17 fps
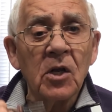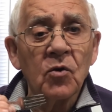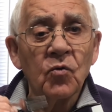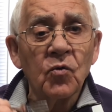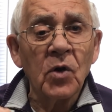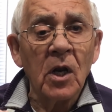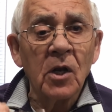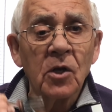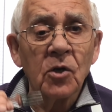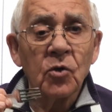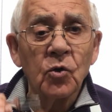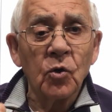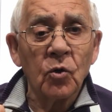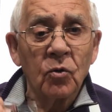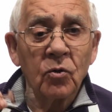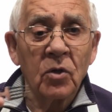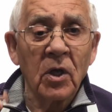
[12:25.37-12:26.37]
really
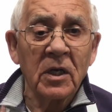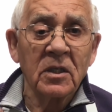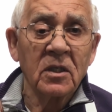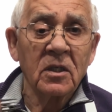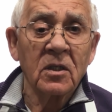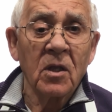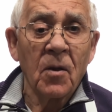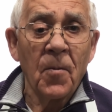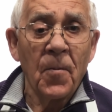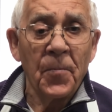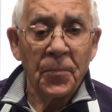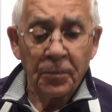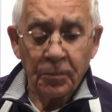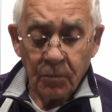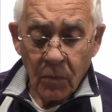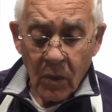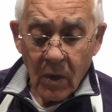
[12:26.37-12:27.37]
good taste.
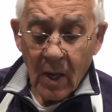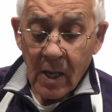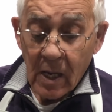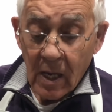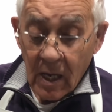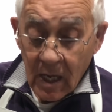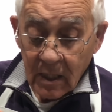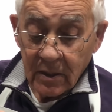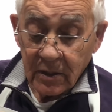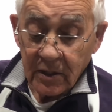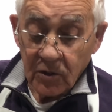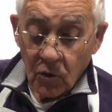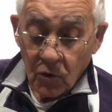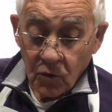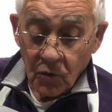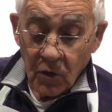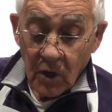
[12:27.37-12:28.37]
It's
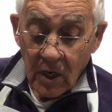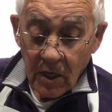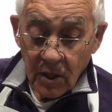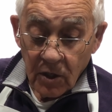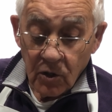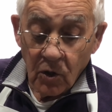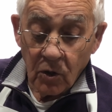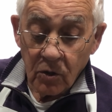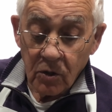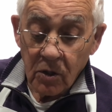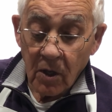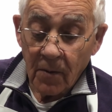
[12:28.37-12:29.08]
really good.